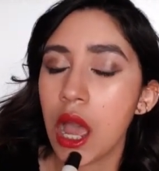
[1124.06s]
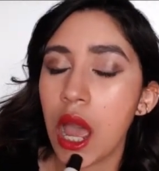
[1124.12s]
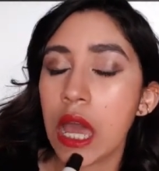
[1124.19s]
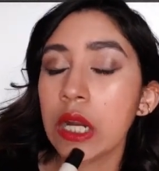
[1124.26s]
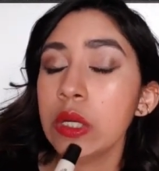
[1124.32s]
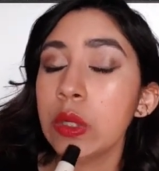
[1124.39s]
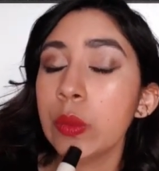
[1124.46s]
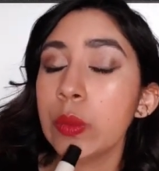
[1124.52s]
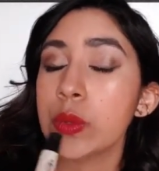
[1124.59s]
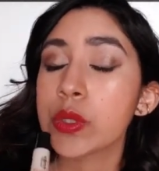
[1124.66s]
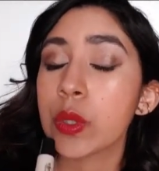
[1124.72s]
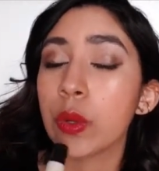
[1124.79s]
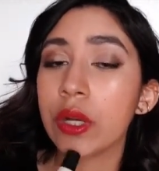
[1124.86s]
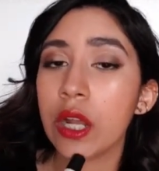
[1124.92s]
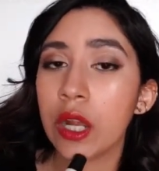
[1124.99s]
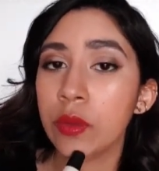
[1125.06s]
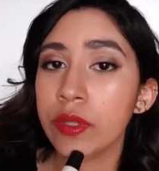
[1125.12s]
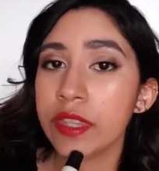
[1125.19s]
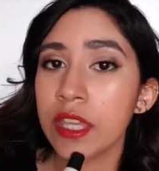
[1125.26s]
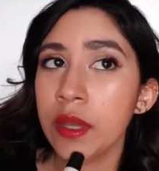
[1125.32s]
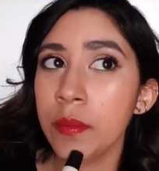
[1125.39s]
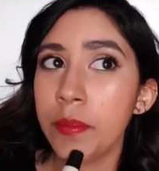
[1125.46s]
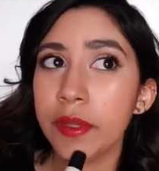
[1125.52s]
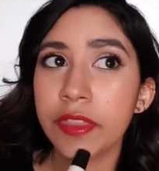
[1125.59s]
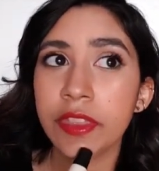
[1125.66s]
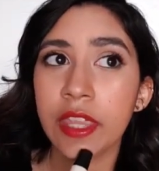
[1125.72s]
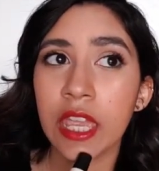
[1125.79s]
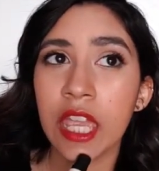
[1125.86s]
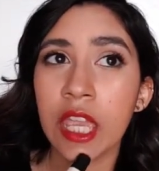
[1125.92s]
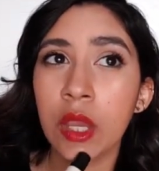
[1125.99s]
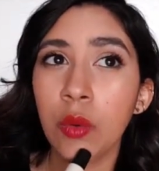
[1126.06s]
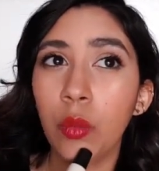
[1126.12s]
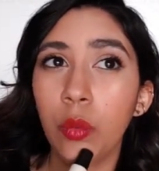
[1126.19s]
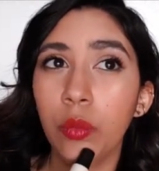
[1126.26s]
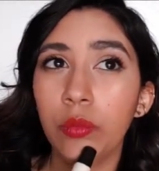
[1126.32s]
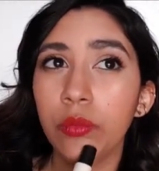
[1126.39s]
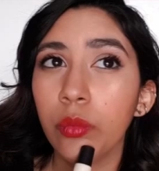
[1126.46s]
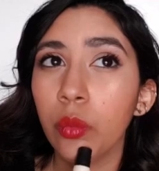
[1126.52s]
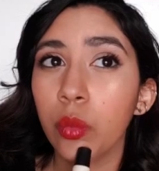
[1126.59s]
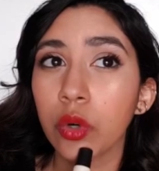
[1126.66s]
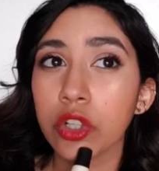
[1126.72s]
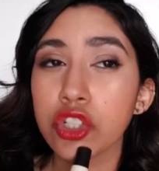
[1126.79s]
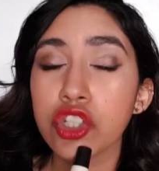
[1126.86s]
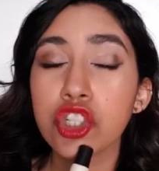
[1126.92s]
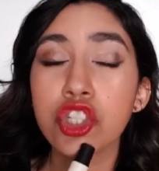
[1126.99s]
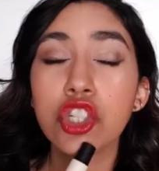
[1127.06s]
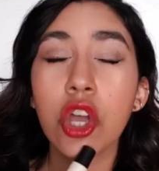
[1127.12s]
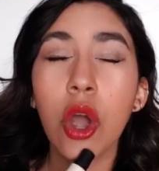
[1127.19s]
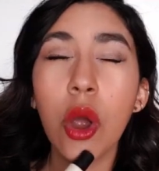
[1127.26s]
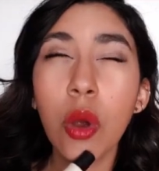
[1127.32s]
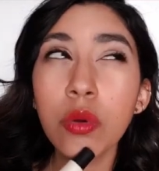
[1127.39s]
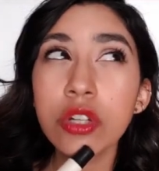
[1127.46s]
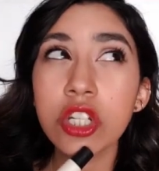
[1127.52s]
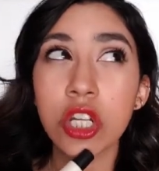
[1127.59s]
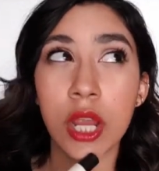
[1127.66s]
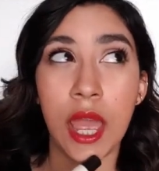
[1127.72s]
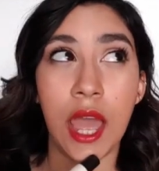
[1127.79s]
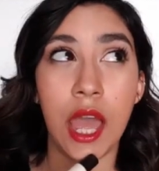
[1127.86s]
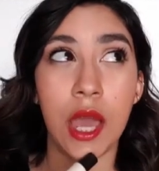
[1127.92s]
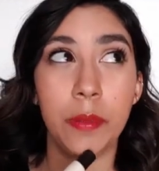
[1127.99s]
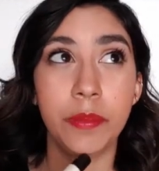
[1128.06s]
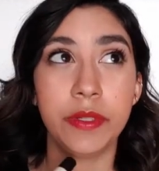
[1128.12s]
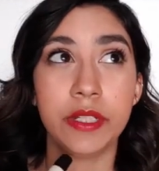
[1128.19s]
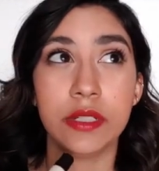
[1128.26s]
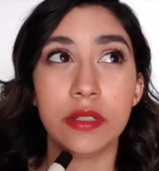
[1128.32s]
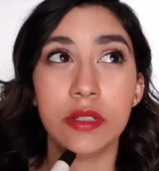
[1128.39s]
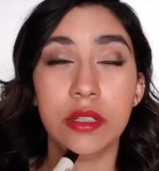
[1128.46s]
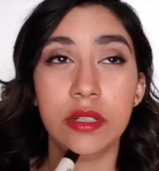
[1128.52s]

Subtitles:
I don't know what was going on with them, but they were so chapped.